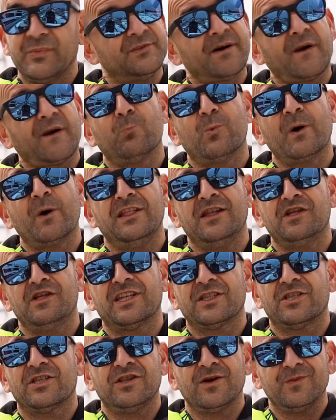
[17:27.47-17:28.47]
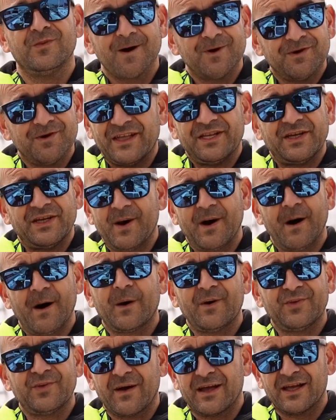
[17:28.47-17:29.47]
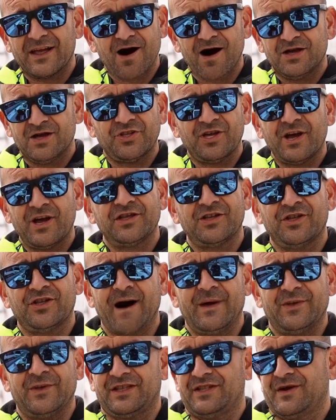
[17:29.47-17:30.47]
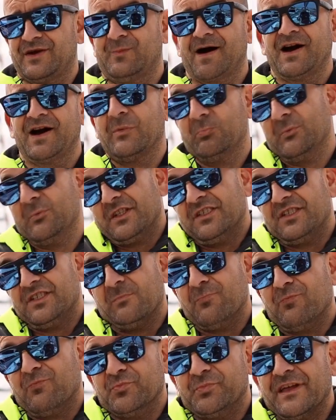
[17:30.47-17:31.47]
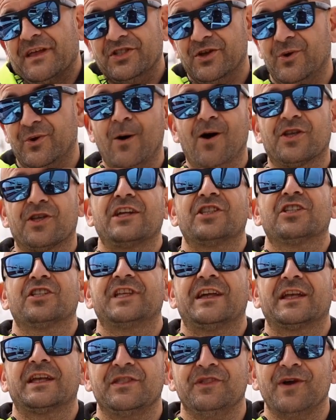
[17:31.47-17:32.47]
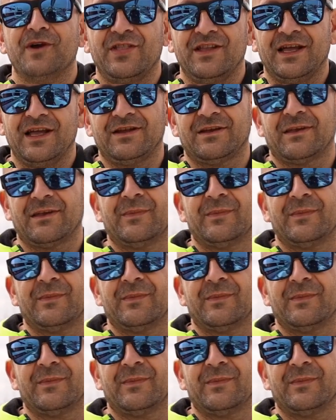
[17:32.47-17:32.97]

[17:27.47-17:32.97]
If water gets in the boat, you're all going to have to get it out, no matter what, if you want it to keep floating.